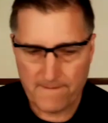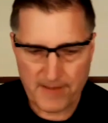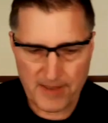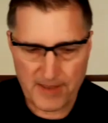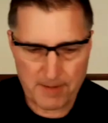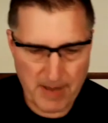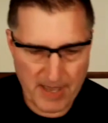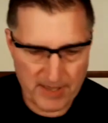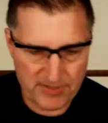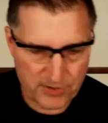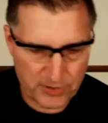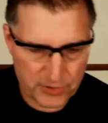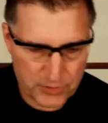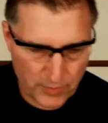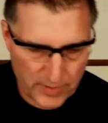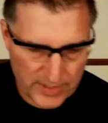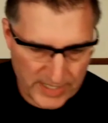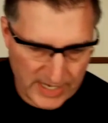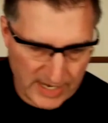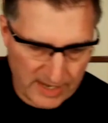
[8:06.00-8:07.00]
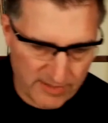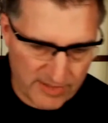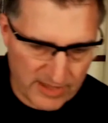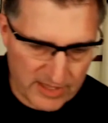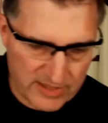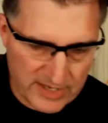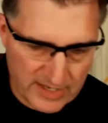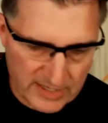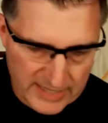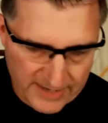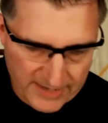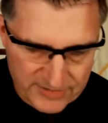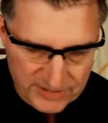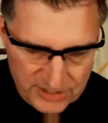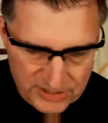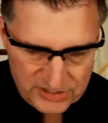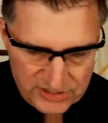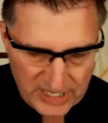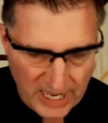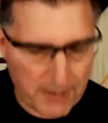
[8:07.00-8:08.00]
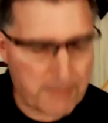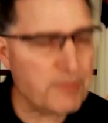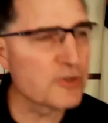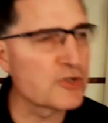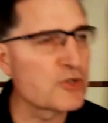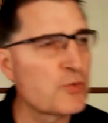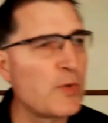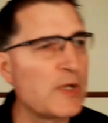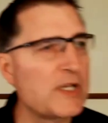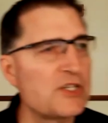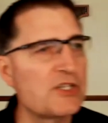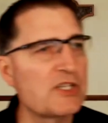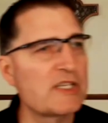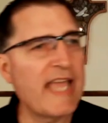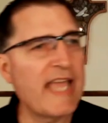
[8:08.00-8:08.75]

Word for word: In Matthew 28, then the 11 disciples went to